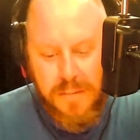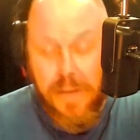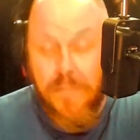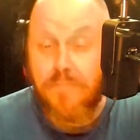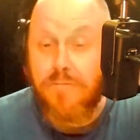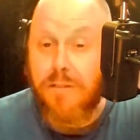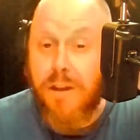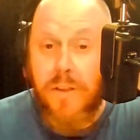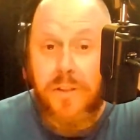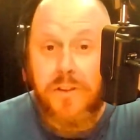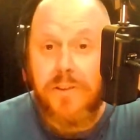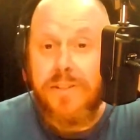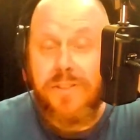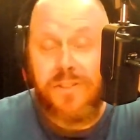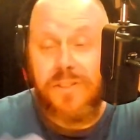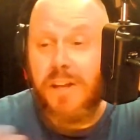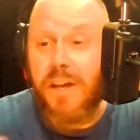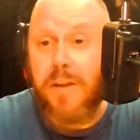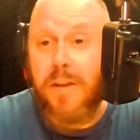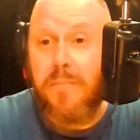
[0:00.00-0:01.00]
My brother is
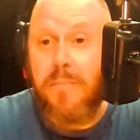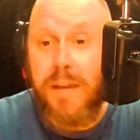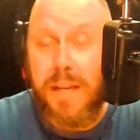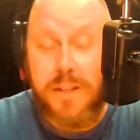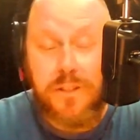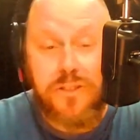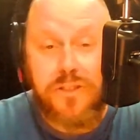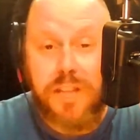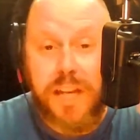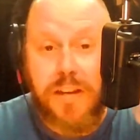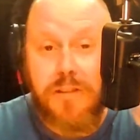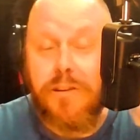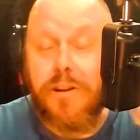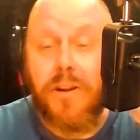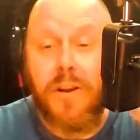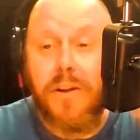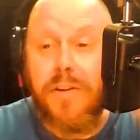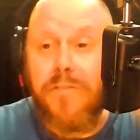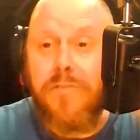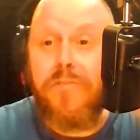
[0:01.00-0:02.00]
not a big
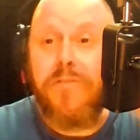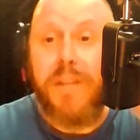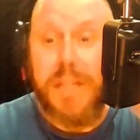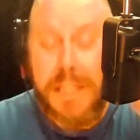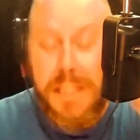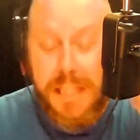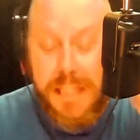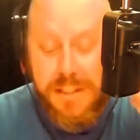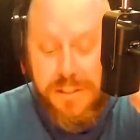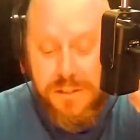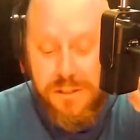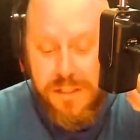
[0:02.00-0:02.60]
sharer of feelings.